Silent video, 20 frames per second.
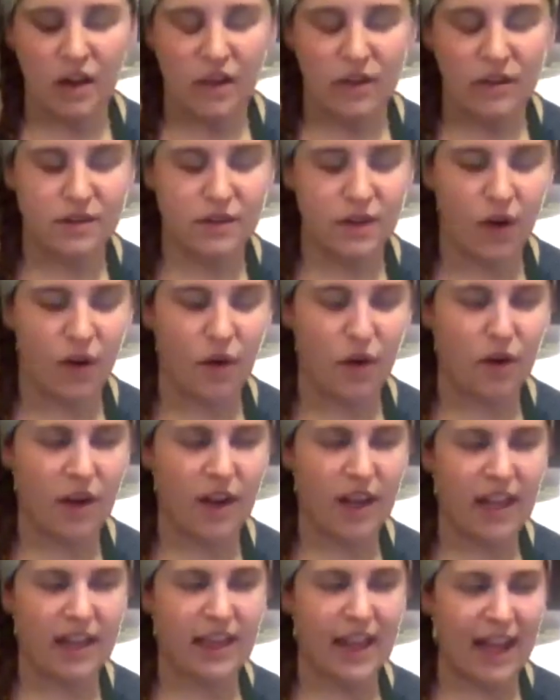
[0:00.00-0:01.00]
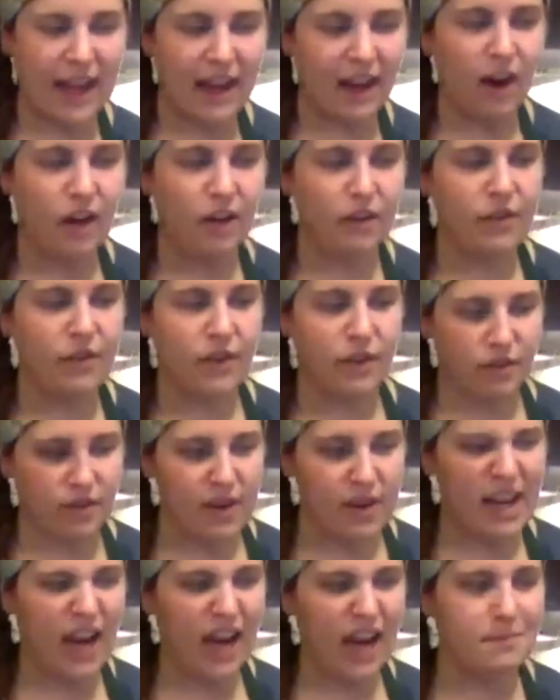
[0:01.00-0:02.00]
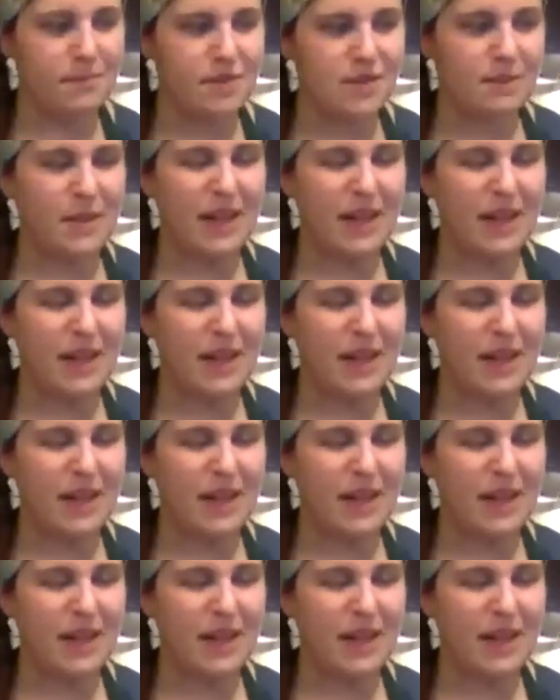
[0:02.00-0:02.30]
So they call for 3 cups.